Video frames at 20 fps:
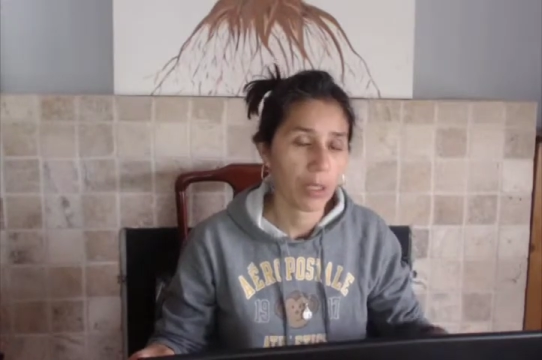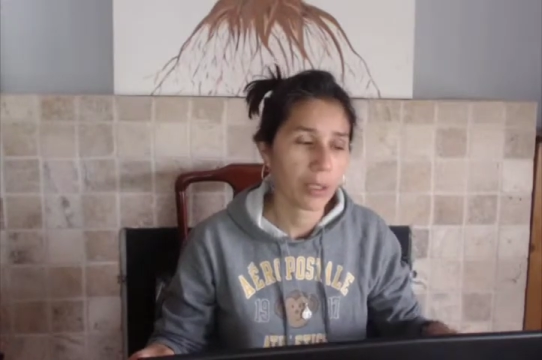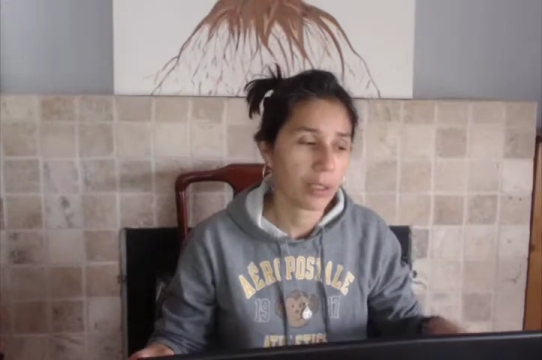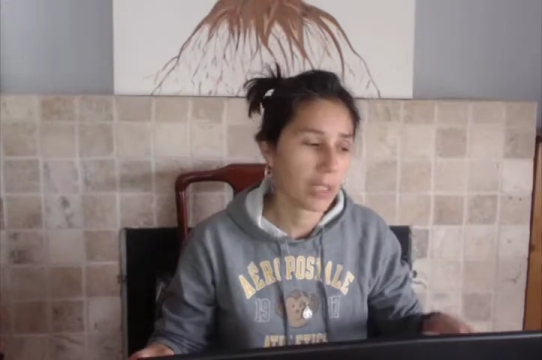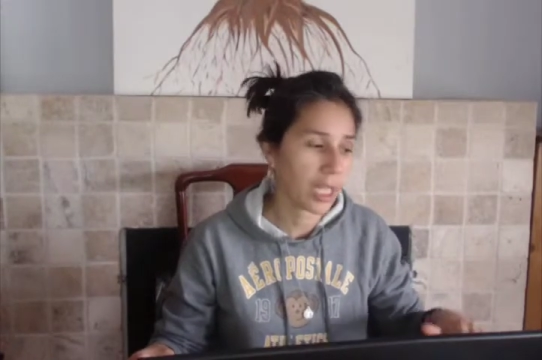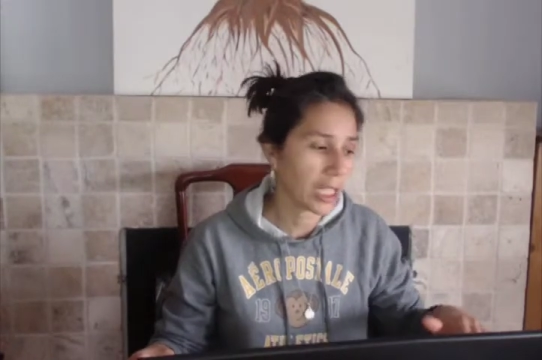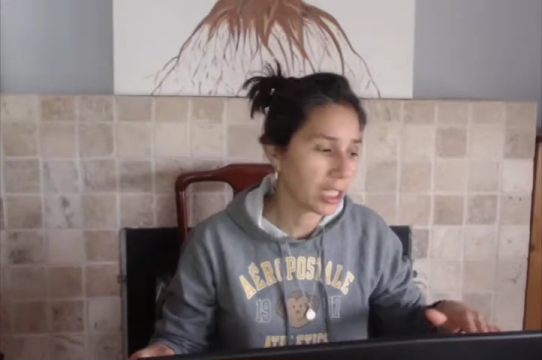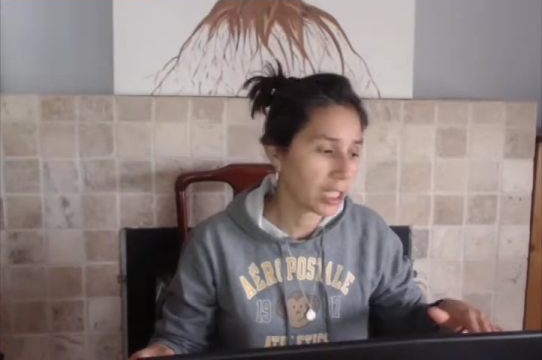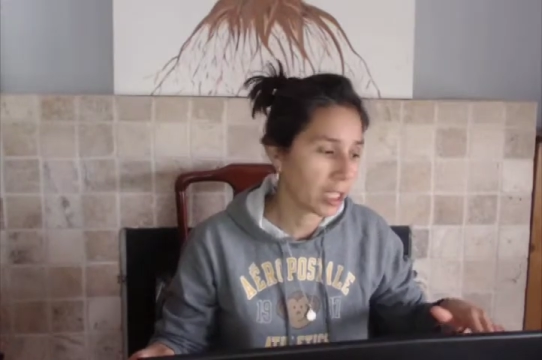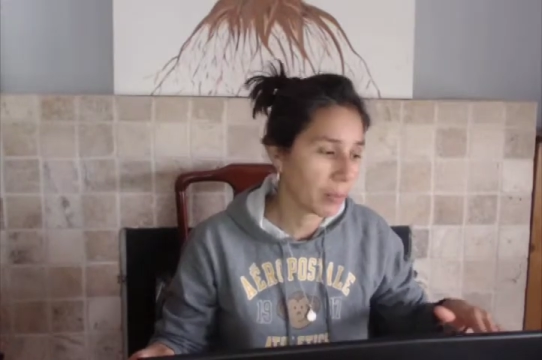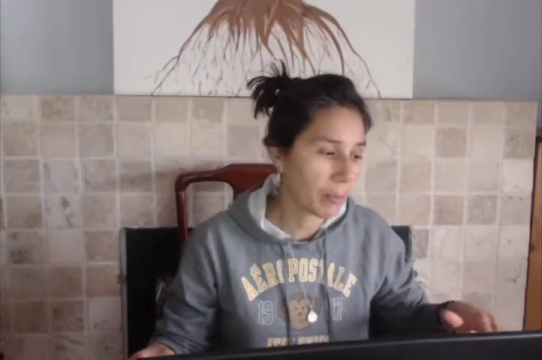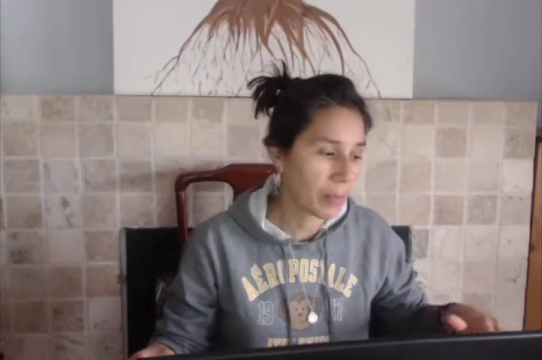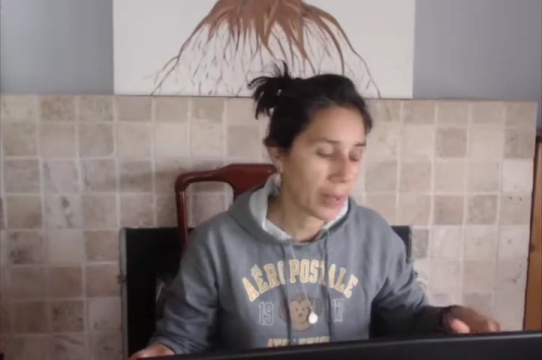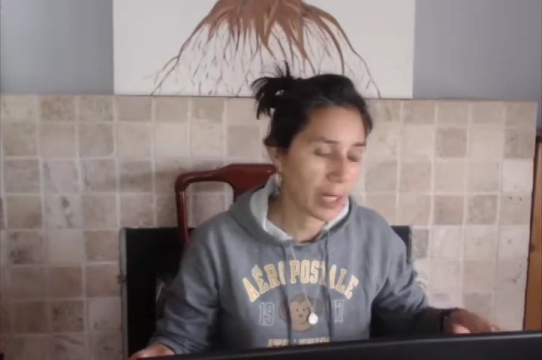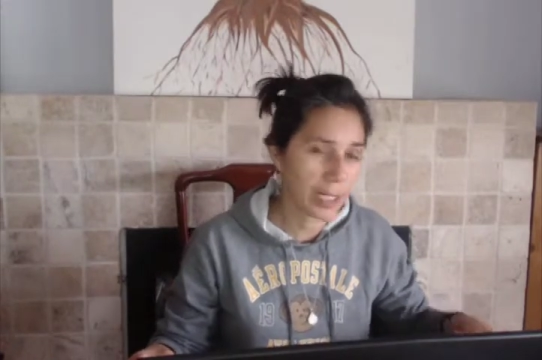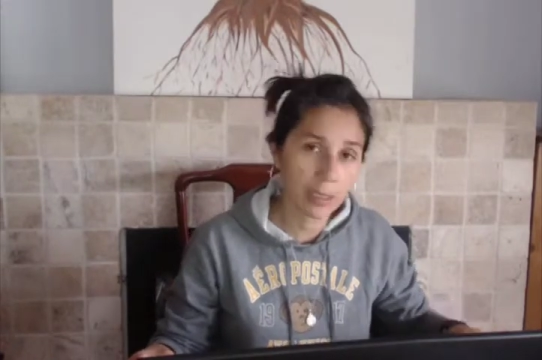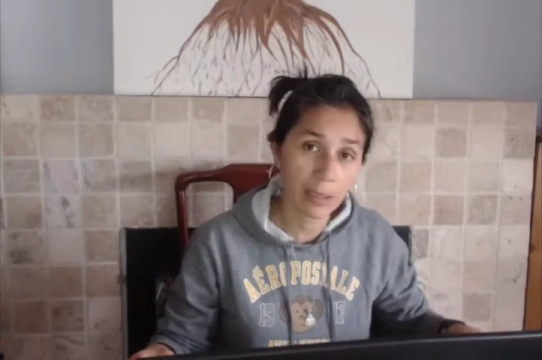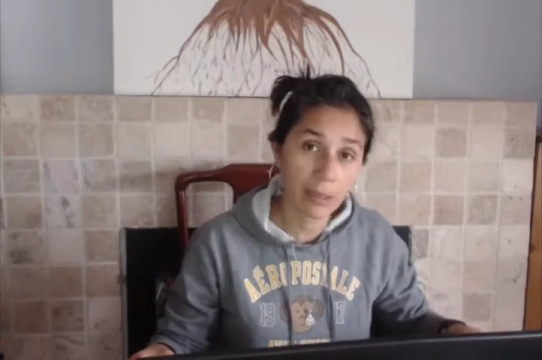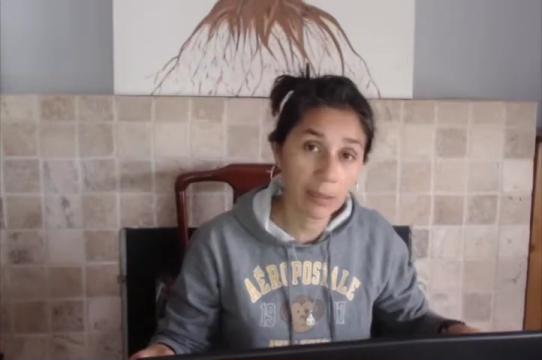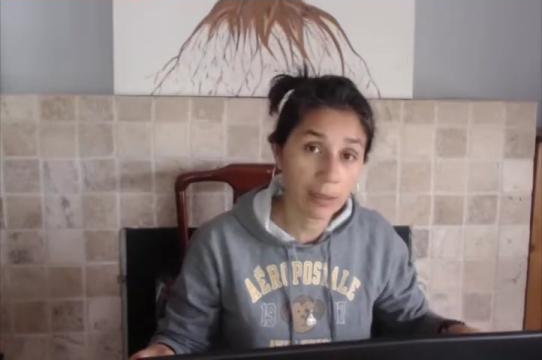they
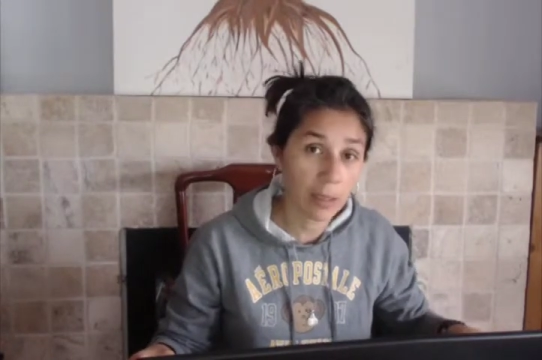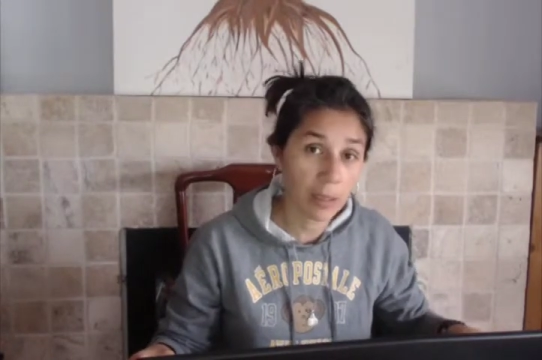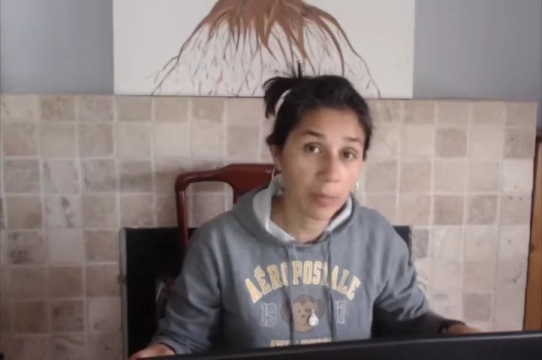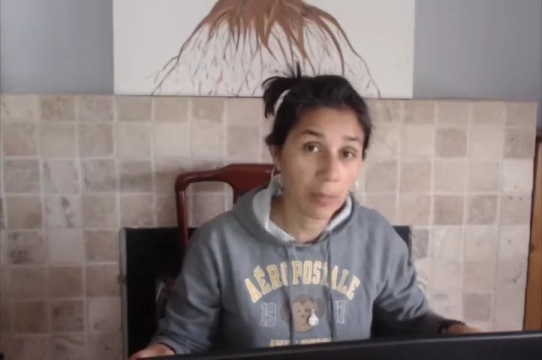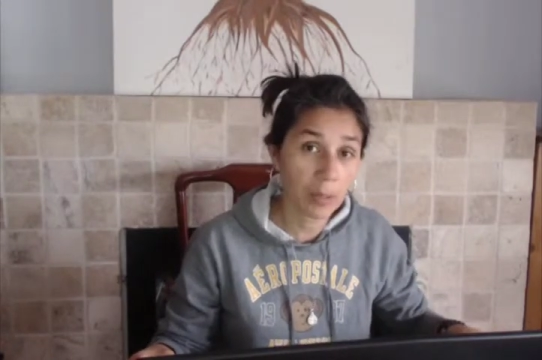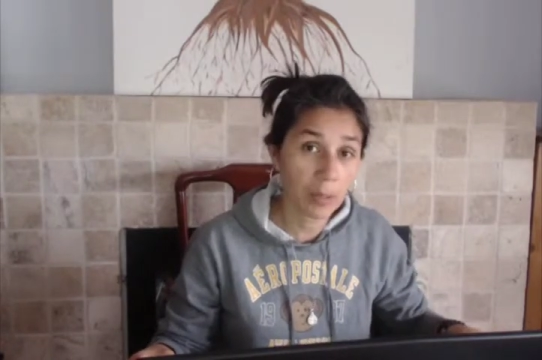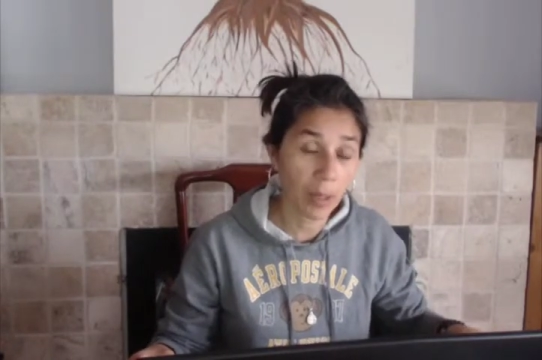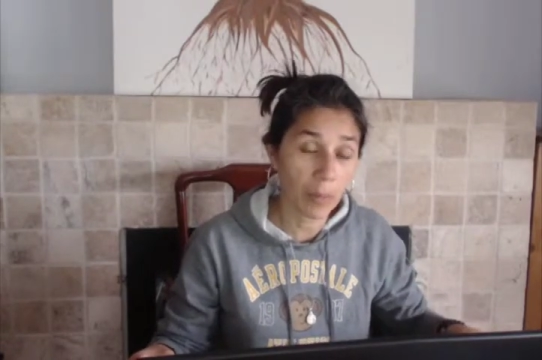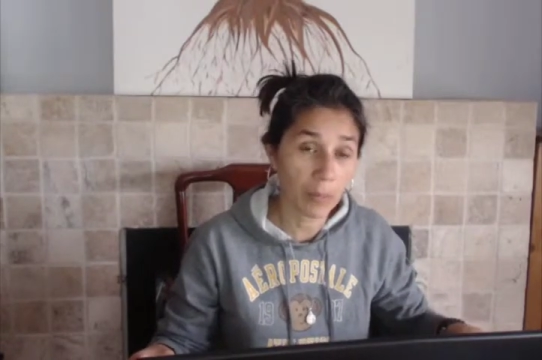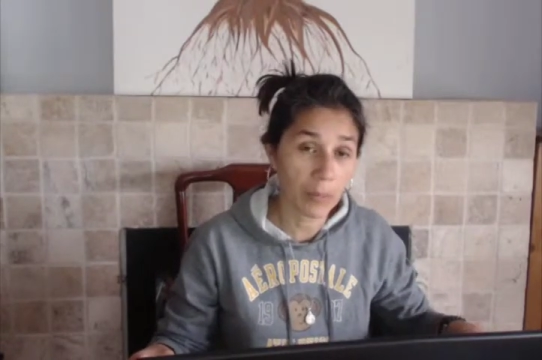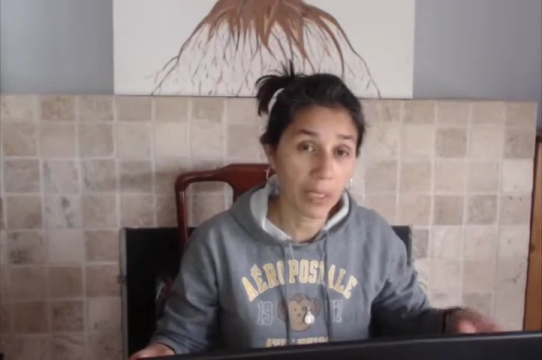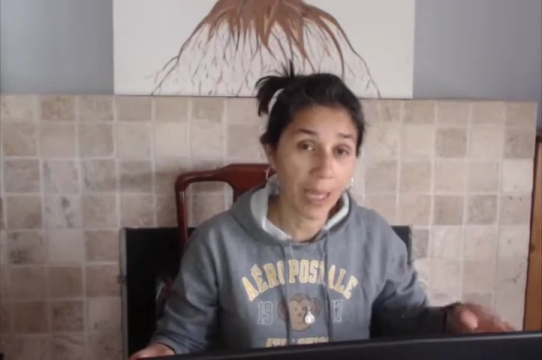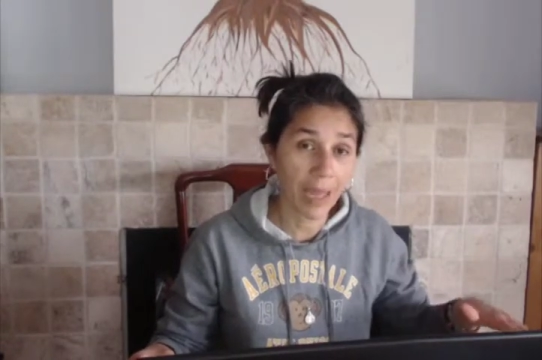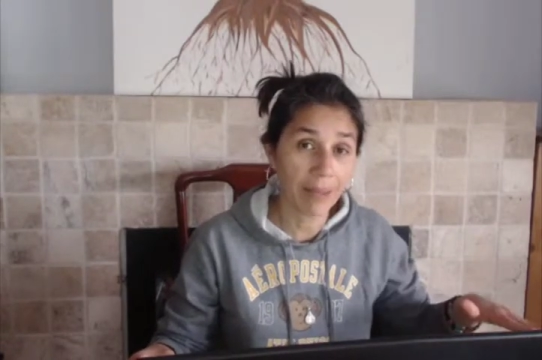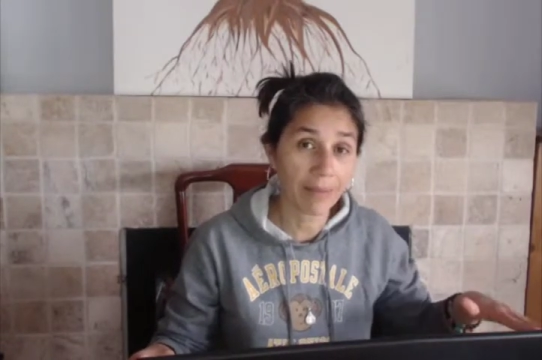suppress the symptoms